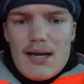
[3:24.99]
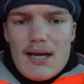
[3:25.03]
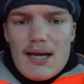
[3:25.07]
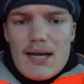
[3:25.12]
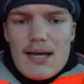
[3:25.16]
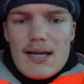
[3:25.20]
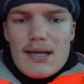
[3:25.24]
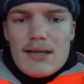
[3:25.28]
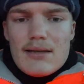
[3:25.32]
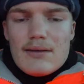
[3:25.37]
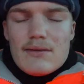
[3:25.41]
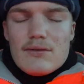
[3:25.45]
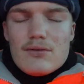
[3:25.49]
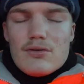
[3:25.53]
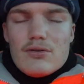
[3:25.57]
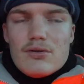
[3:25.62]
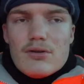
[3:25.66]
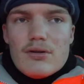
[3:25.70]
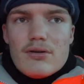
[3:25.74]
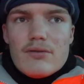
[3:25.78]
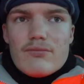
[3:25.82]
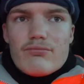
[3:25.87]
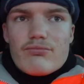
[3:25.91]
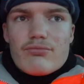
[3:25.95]
and
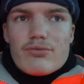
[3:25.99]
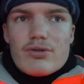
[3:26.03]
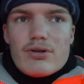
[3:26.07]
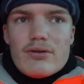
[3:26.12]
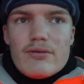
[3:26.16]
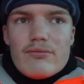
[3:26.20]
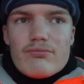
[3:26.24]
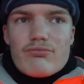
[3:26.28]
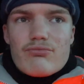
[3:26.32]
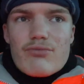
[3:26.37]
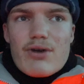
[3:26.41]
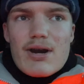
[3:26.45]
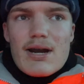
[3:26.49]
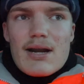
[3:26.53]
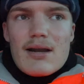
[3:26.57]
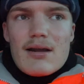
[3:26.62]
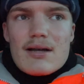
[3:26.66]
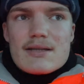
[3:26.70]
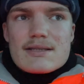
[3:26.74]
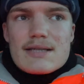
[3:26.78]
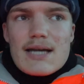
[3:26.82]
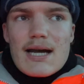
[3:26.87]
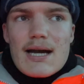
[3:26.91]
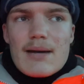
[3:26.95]
you don't
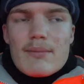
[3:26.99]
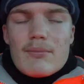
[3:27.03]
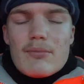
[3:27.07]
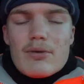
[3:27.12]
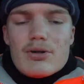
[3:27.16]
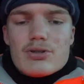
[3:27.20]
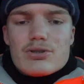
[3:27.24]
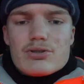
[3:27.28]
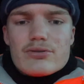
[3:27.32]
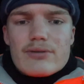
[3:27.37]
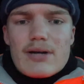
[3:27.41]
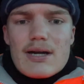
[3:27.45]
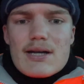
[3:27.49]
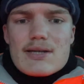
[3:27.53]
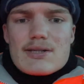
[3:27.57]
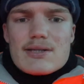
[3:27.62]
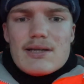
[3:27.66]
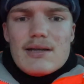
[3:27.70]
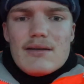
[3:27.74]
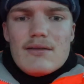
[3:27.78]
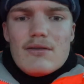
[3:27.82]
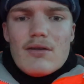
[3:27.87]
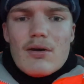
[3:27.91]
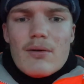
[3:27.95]
realise how much you're
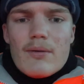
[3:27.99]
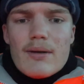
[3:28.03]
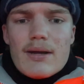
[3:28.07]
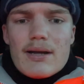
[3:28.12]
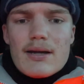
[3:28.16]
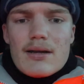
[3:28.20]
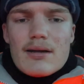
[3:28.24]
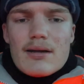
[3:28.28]
actually doing.